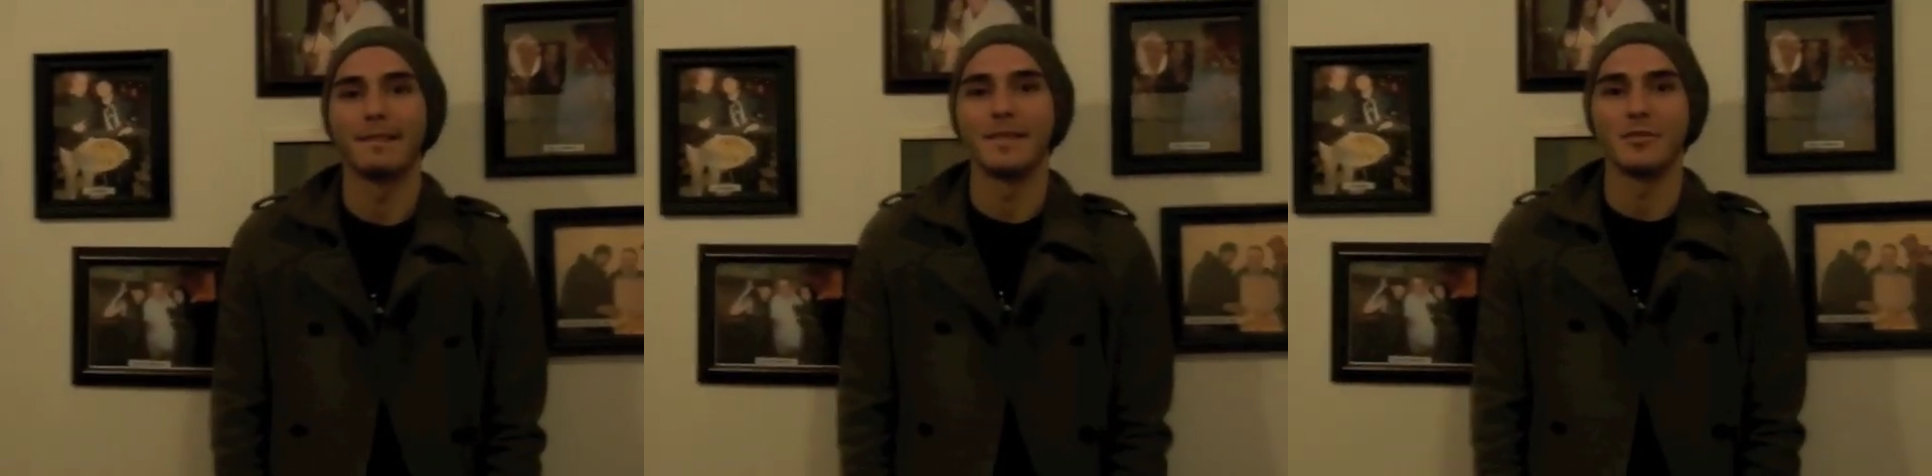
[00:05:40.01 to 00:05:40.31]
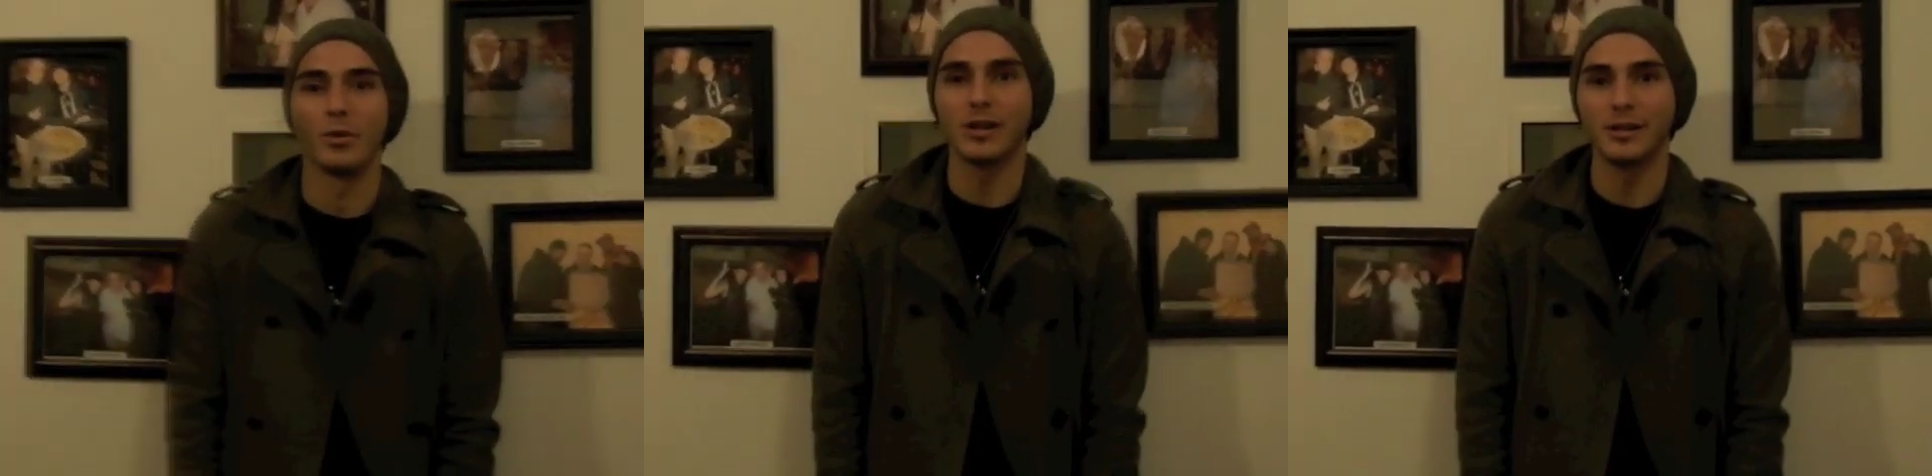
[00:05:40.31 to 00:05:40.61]
So
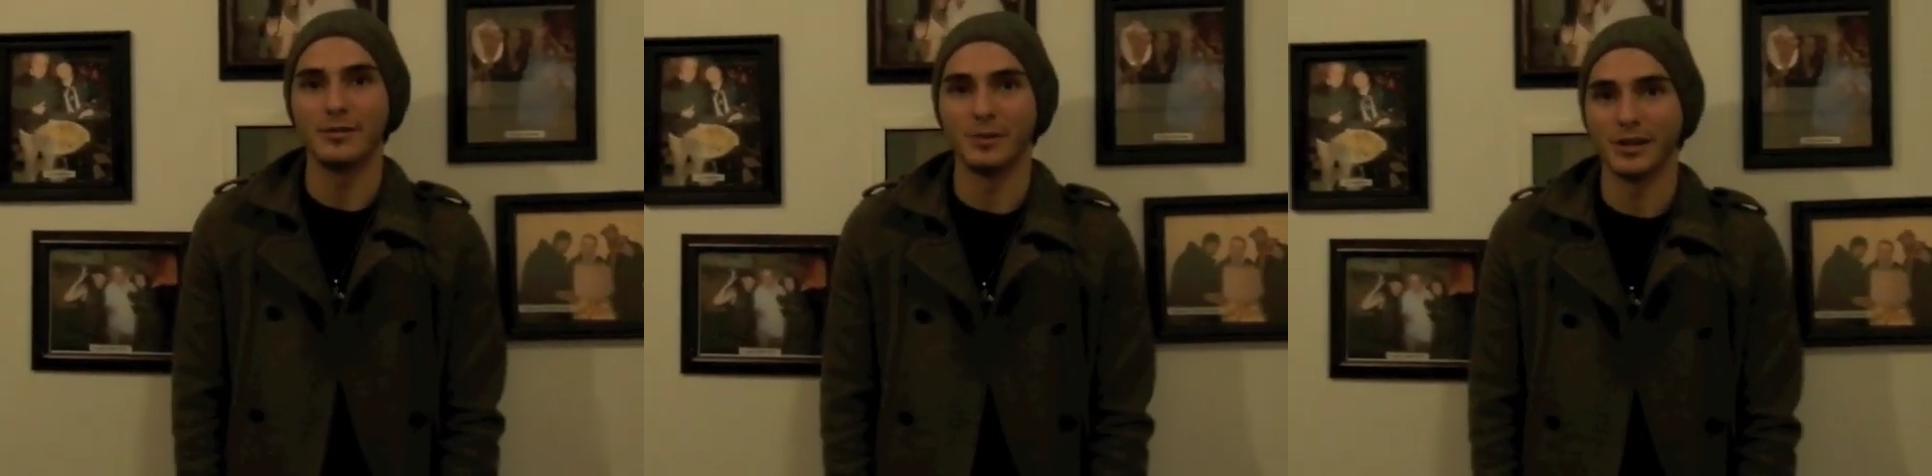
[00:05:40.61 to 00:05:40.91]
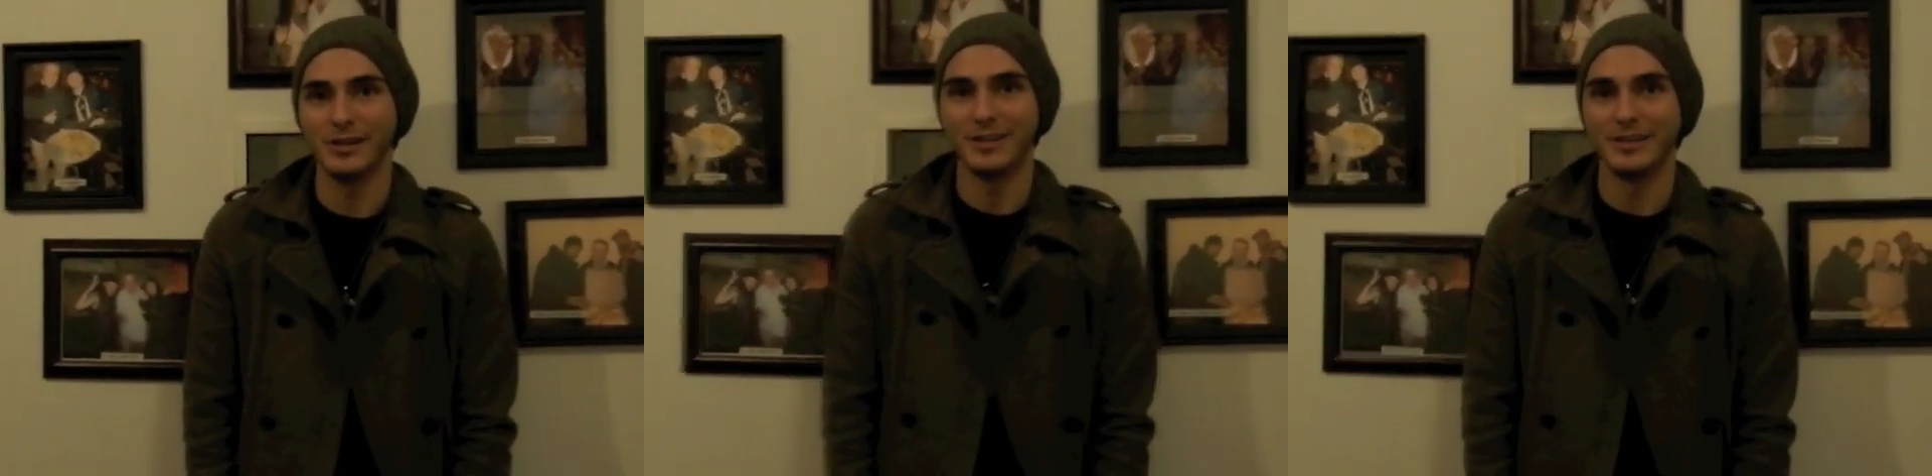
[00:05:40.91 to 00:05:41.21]
we're good? We
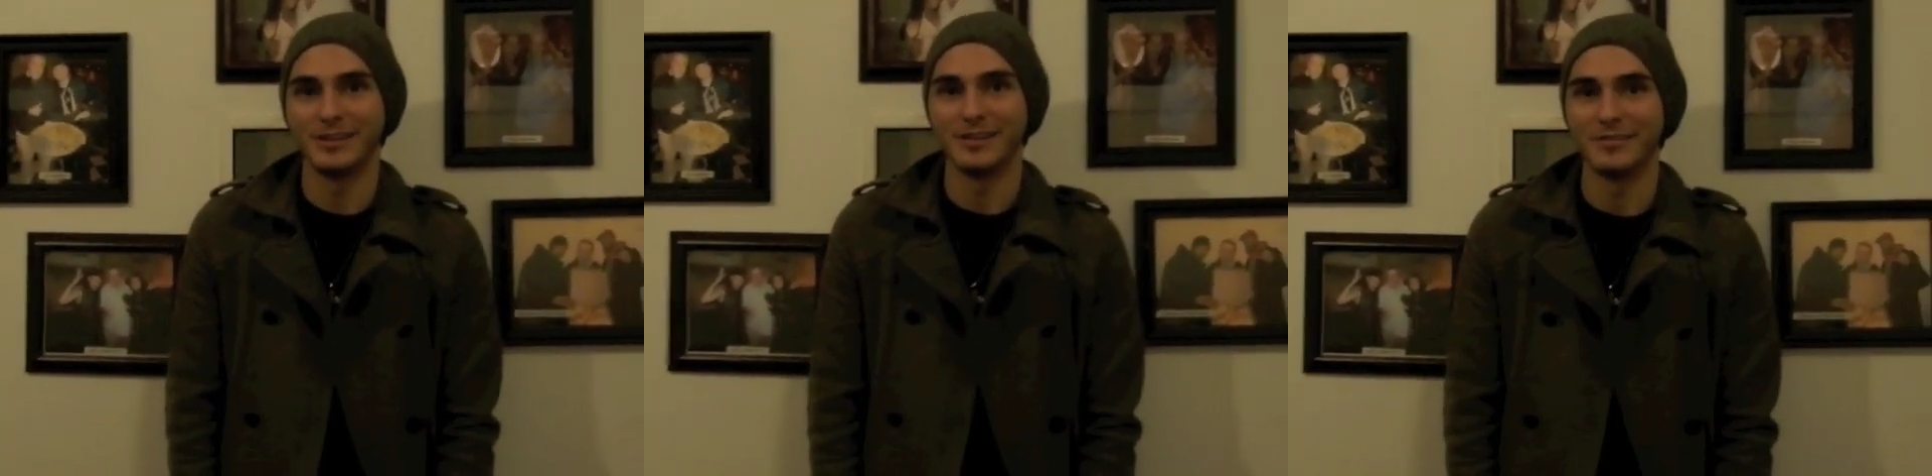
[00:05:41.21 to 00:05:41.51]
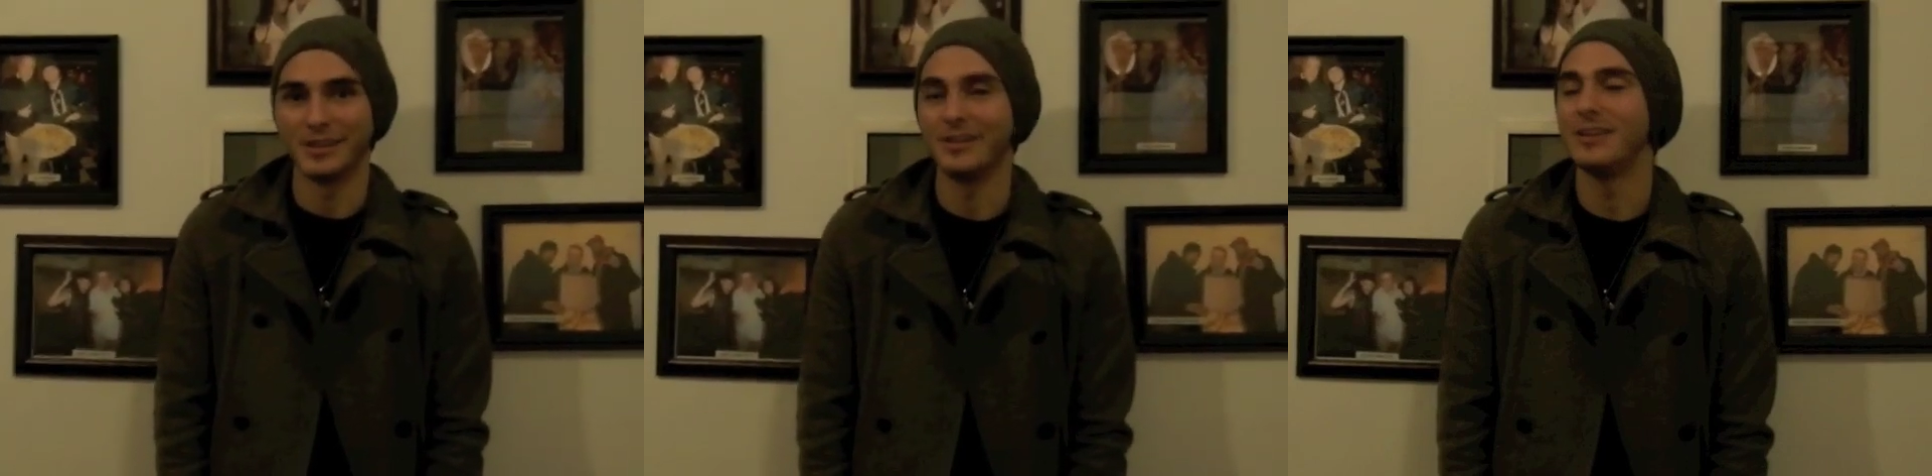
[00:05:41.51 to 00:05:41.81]
good?
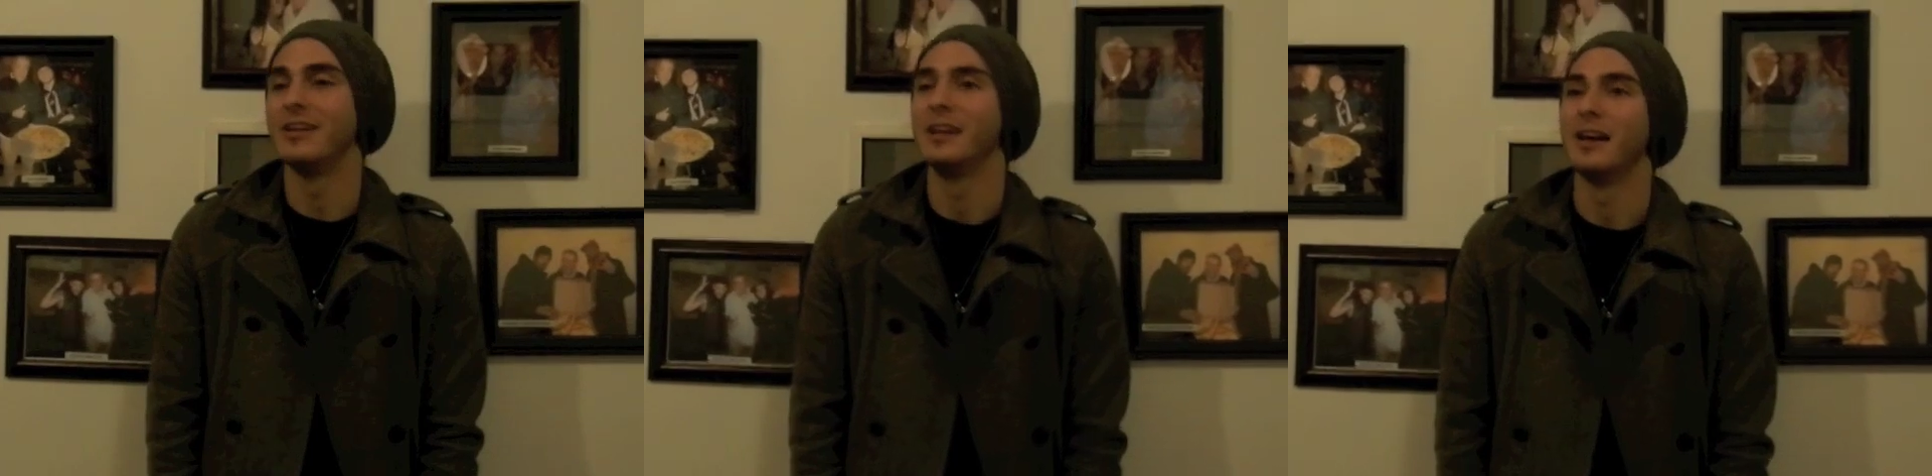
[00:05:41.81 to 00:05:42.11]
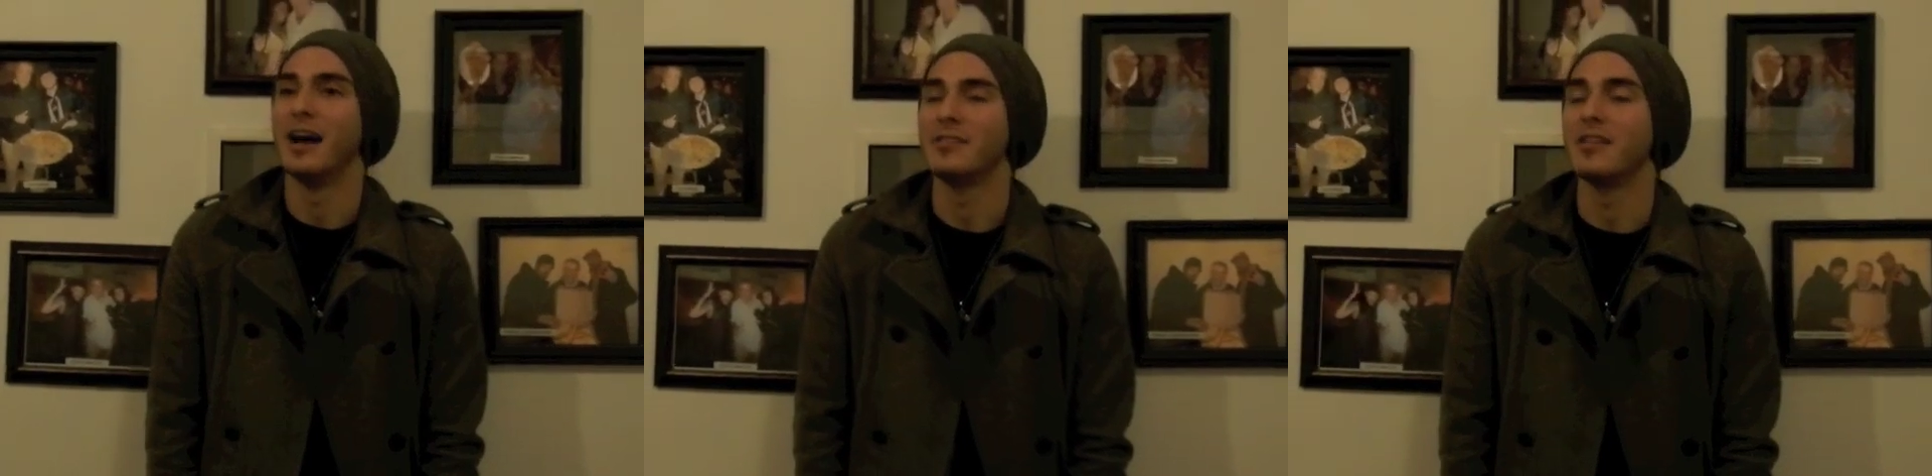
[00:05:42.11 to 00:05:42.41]
We good?
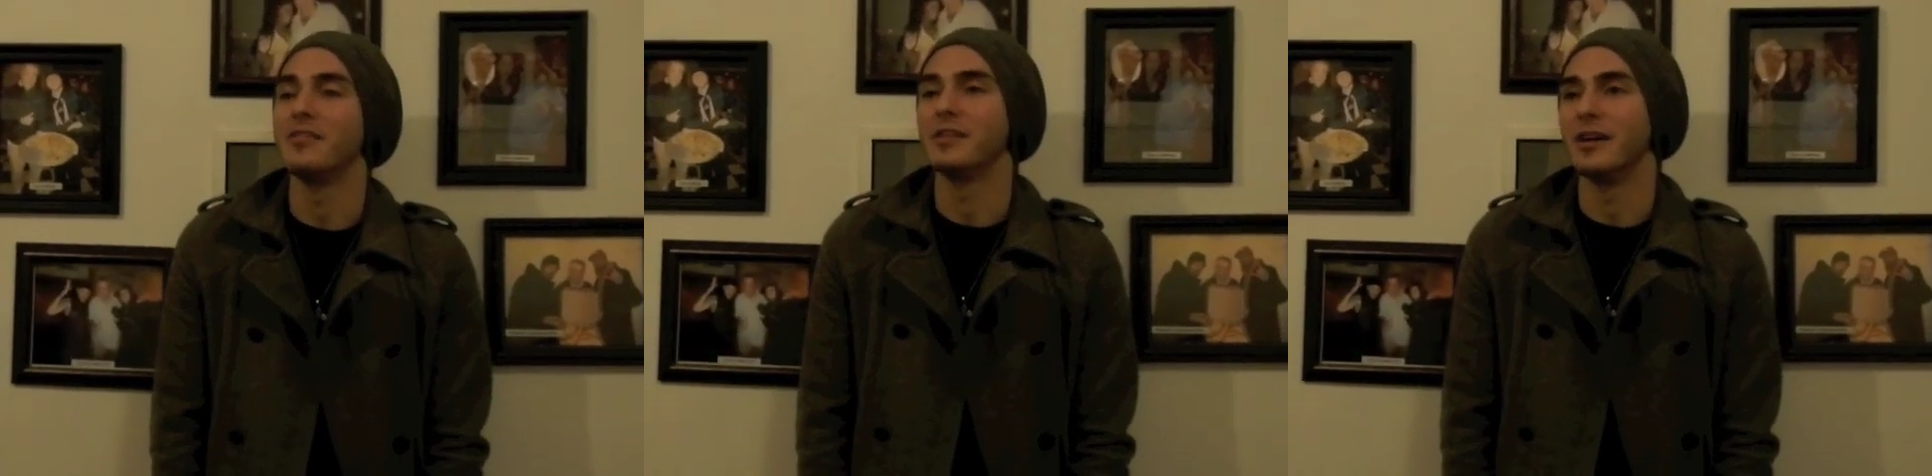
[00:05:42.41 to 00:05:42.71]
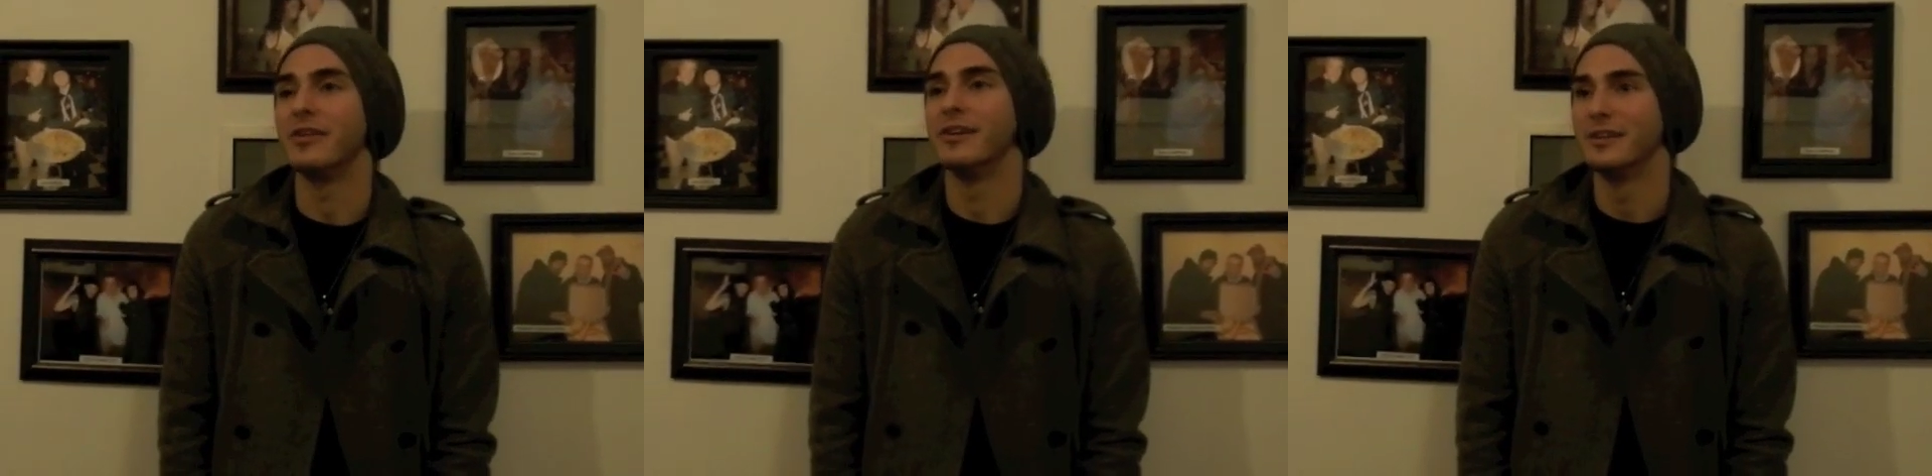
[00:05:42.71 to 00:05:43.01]
I'd say Living Louder.